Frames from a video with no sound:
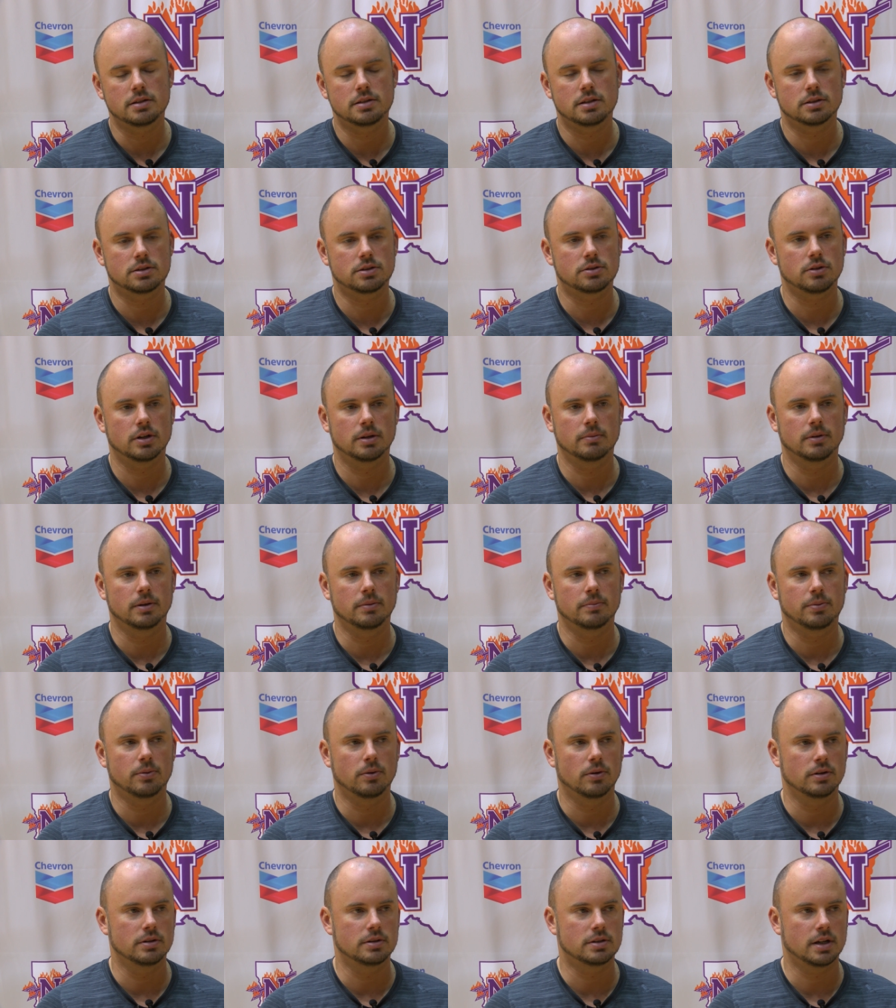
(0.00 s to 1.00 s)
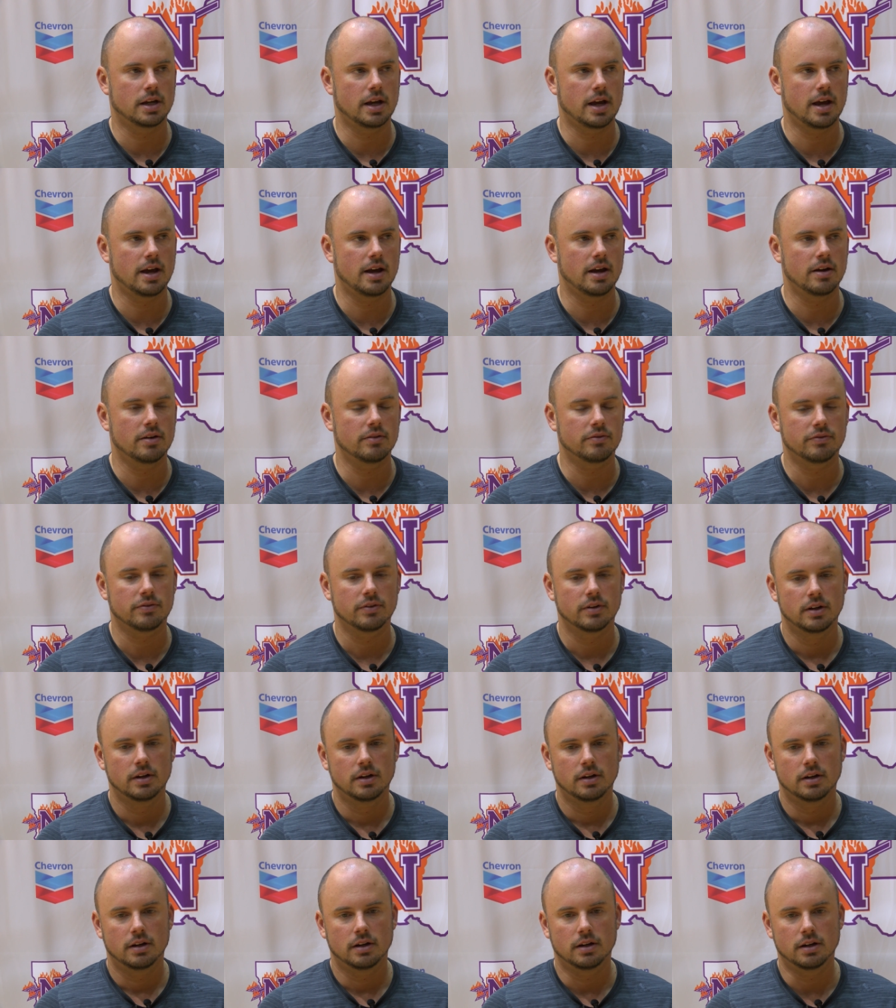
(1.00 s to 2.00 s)
it's extremely important to have
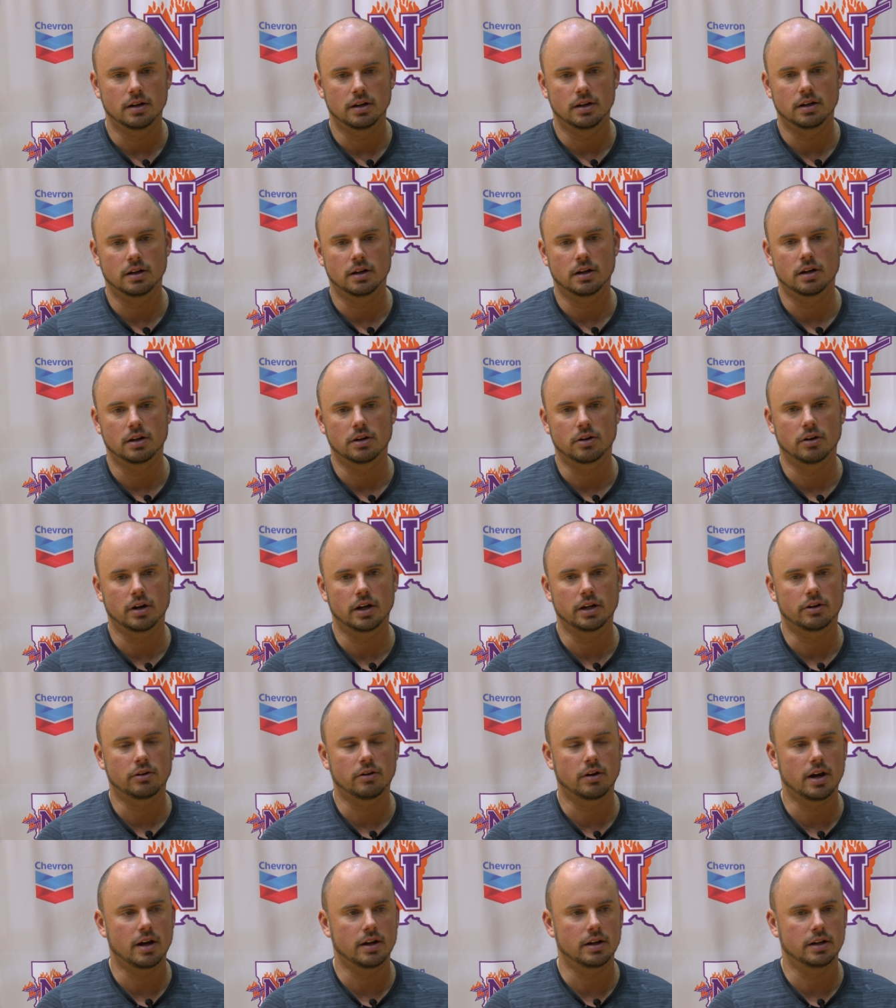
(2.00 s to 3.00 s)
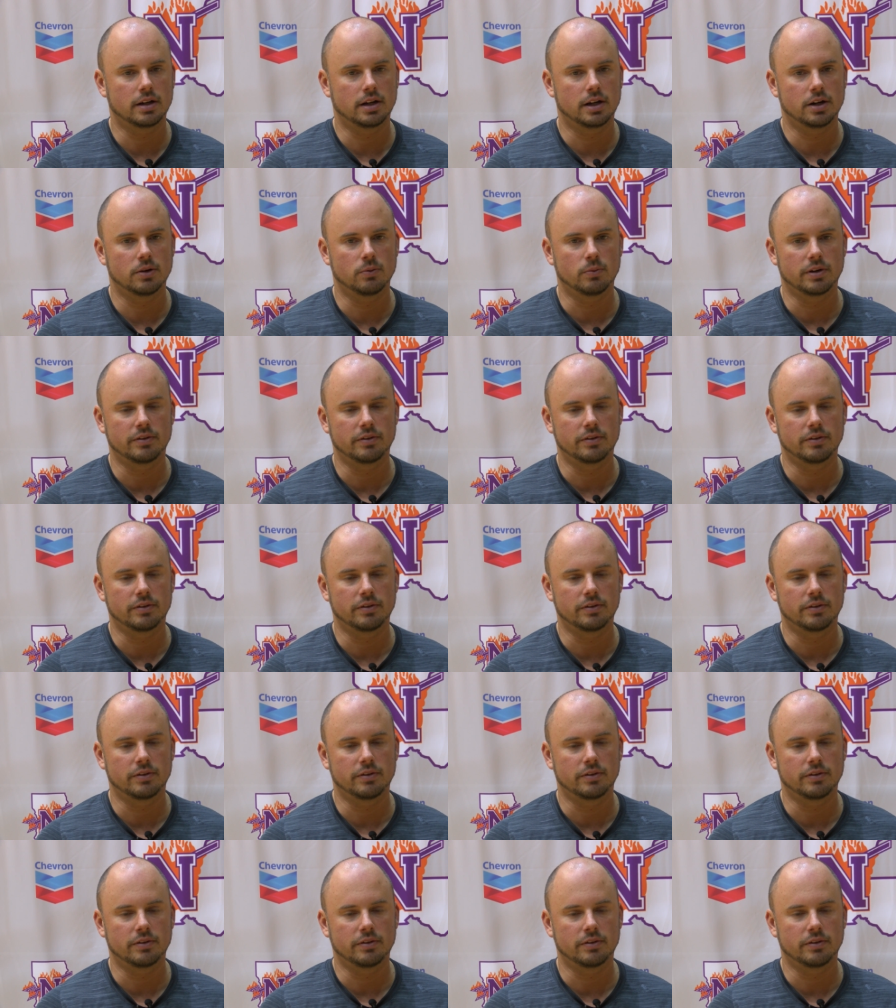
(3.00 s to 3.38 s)
uh, a great crowd in here.